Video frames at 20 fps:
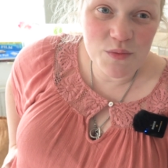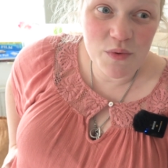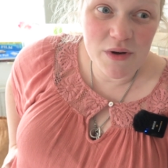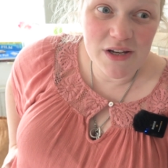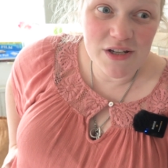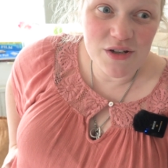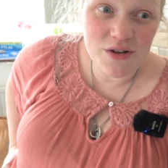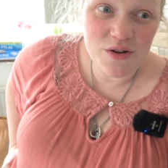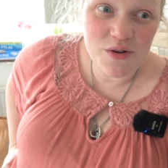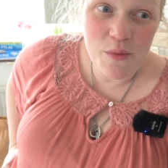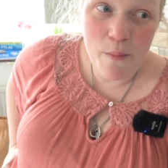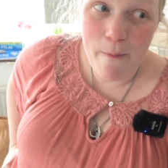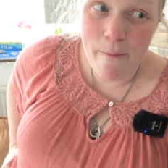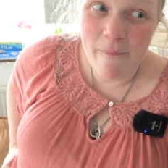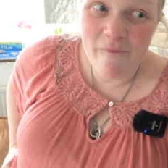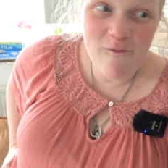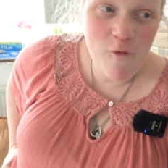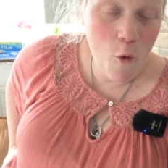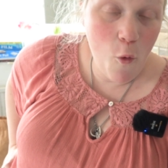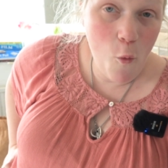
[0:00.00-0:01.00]
We do
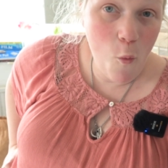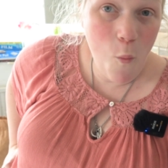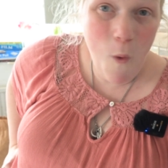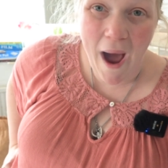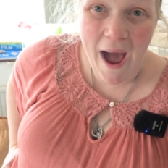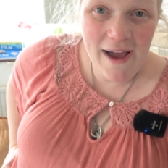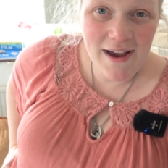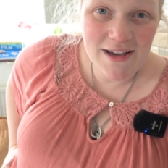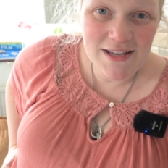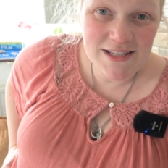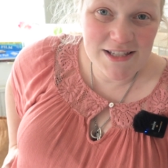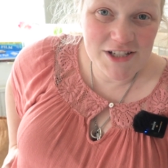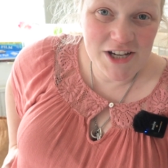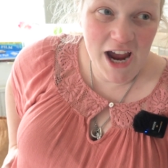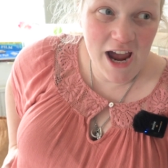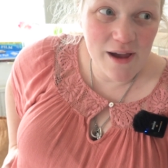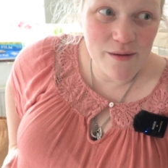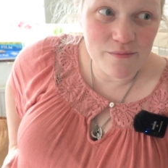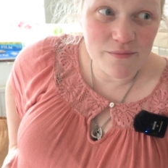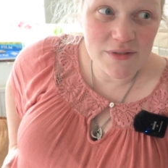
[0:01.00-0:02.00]
full wax
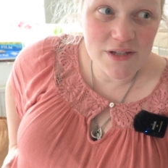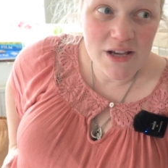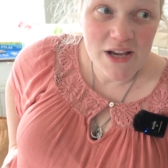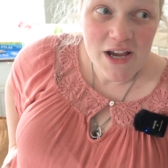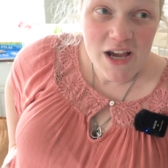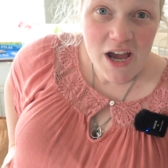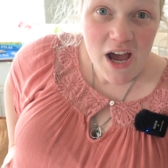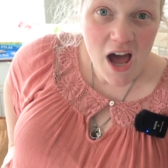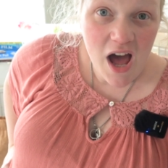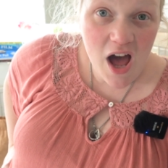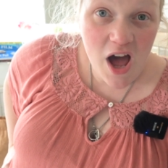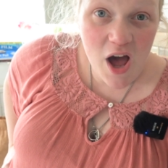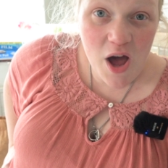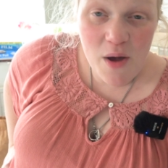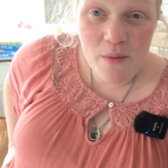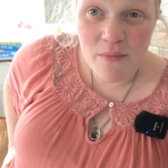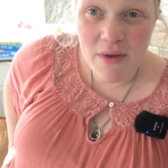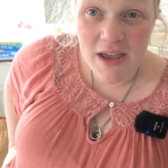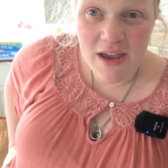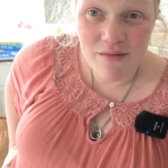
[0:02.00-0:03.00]
jams
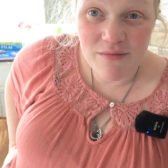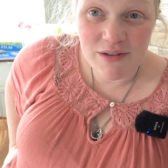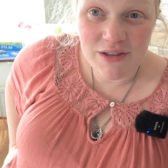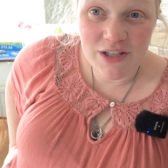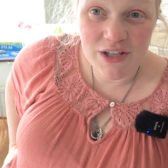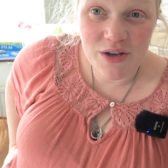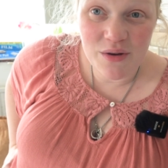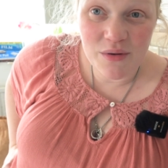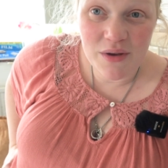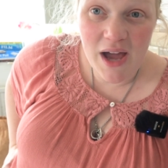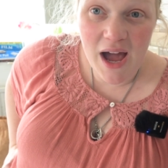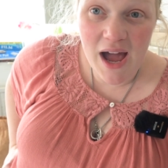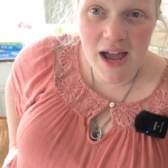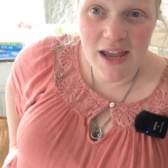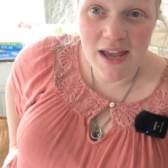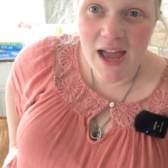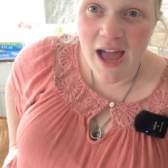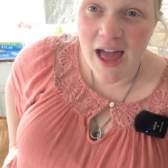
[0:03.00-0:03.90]
here in the UK.